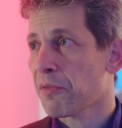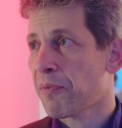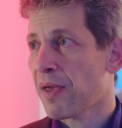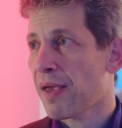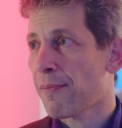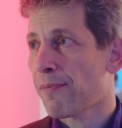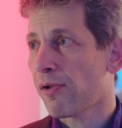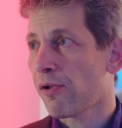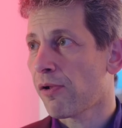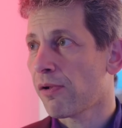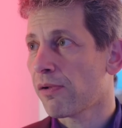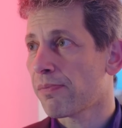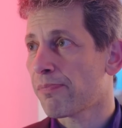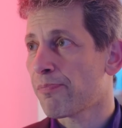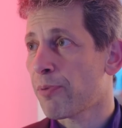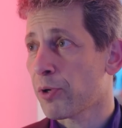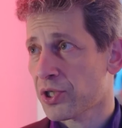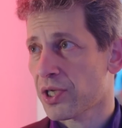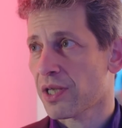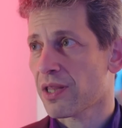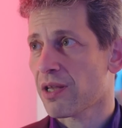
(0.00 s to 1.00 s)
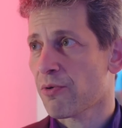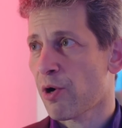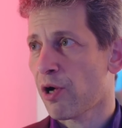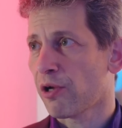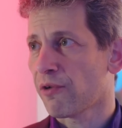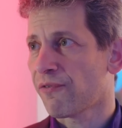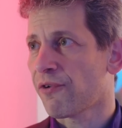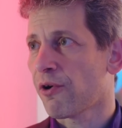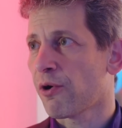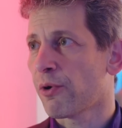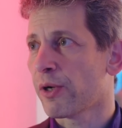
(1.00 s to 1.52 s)
the people pushing the
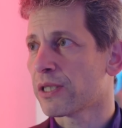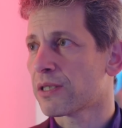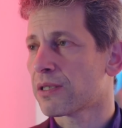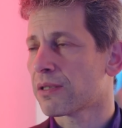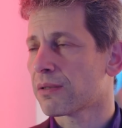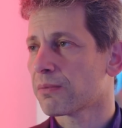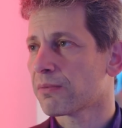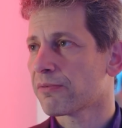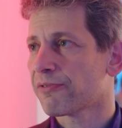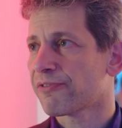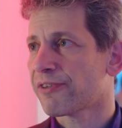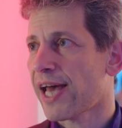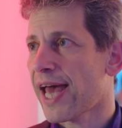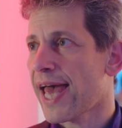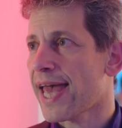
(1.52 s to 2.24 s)
world forward for